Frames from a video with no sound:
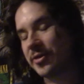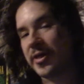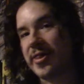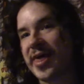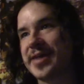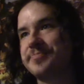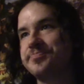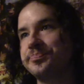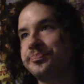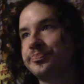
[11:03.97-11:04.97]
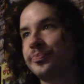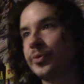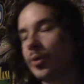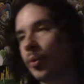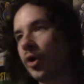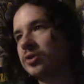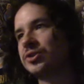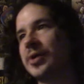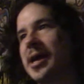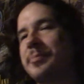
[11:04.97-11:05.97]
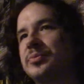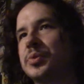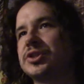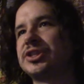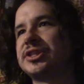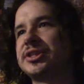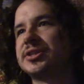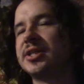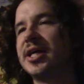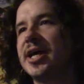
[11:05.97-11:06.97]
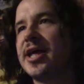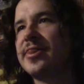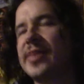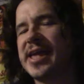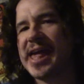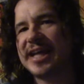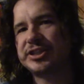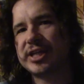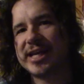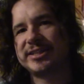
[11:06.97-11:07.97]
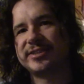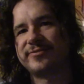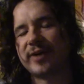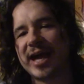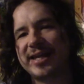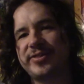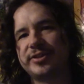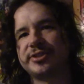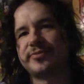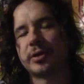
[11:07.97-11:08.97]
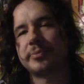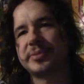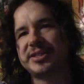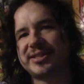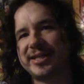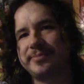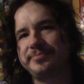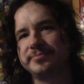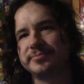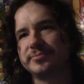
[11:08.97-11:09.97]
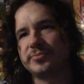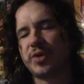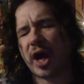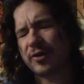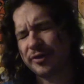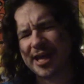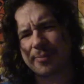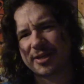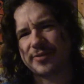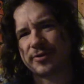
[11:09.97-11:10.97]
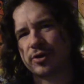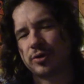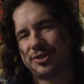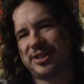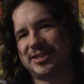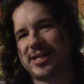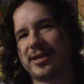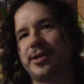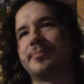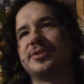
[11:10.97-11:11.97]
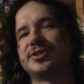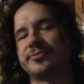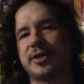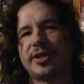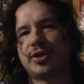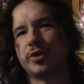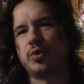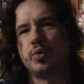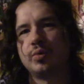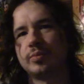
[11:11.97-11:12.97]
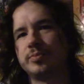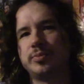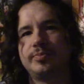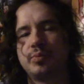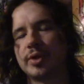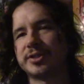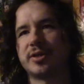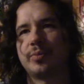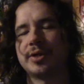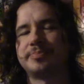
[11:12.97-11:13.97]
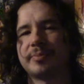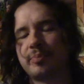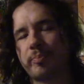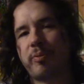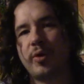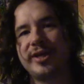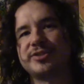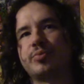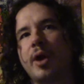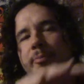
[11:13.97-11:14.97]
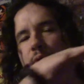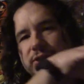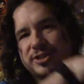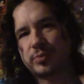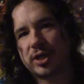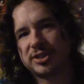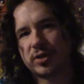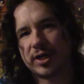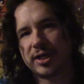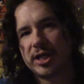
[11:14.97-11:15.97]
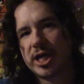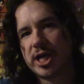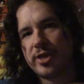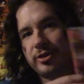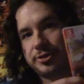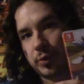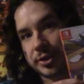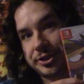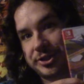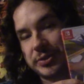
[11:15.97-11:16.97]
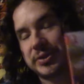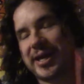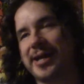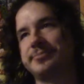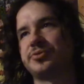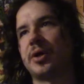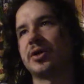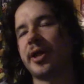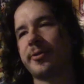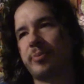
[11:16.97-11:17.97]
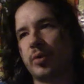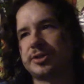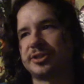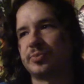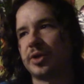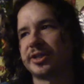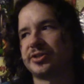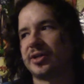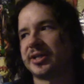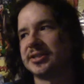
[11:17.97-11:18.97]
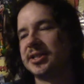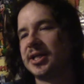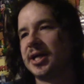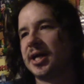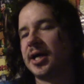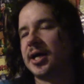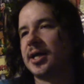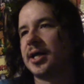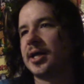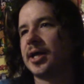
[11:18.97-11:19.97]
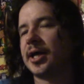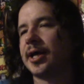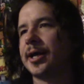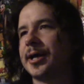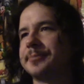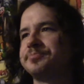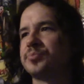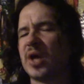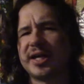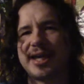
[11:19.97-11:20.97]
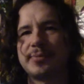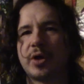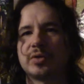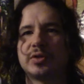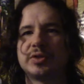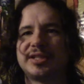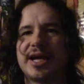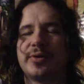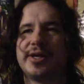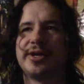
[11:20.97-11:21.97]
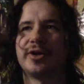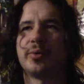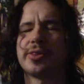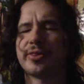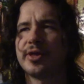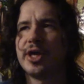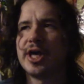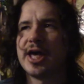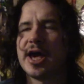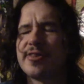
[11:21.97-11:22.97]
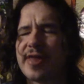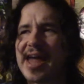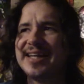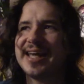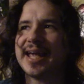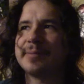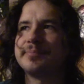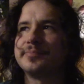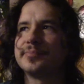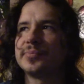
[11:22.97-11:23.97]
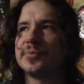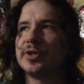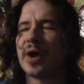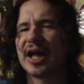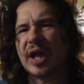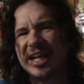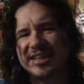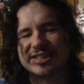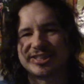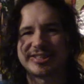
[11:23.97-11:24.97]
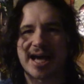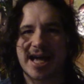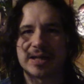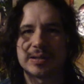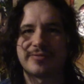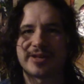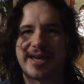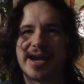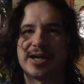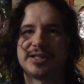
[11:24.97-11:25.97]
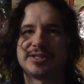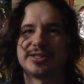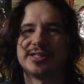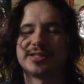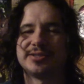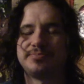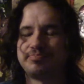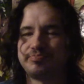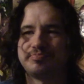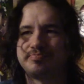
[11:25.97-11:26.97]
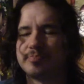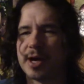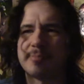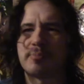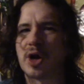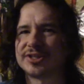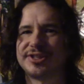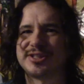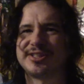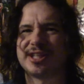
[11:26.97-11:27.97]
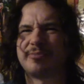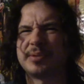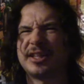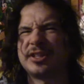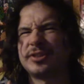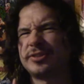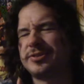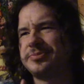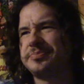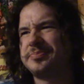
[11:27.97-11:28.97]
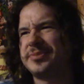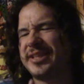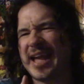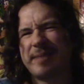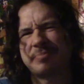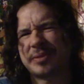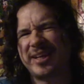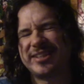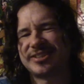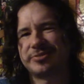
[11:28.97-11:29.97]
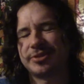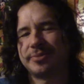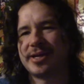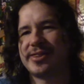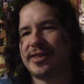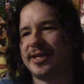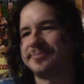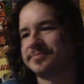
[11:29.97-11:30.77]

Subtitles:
And then, what also happened was, they actually had divided their development team. I don't think anybody even knows the exact numbers of, who worked on what, but the point is, one portion worked on the Sword and Shield games, while another portion worked on a game called Little Town Hero. With that game, I like the style of the characters and the monsters and stuff, but the gameplay isn't really my thing.